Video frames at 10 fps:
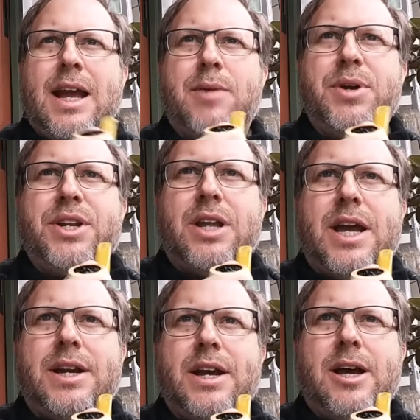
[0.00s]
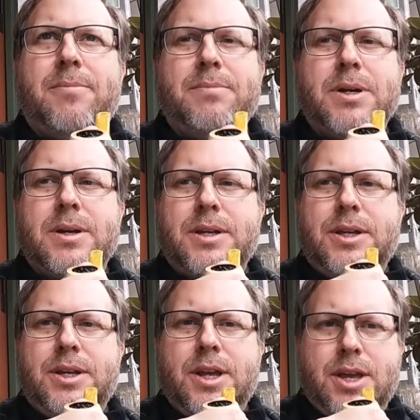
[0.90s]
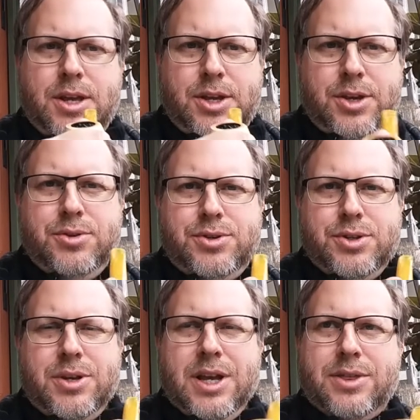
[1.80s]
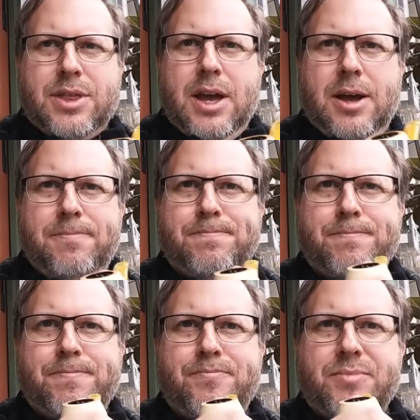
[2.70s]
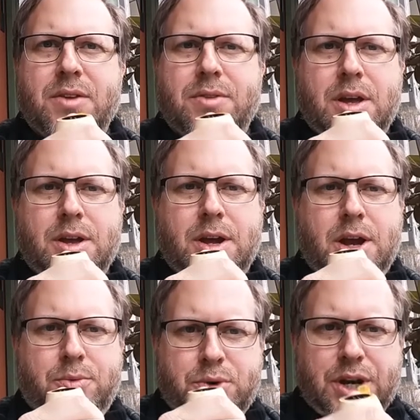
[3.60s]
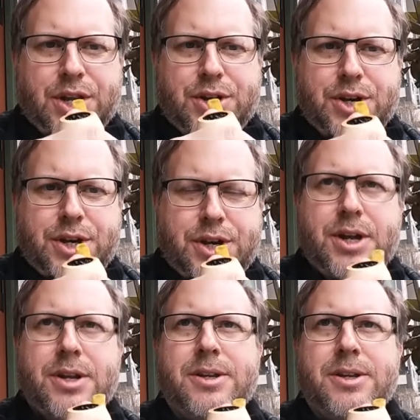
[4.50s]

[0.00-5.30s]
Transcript: And when you light it up, you do get a really good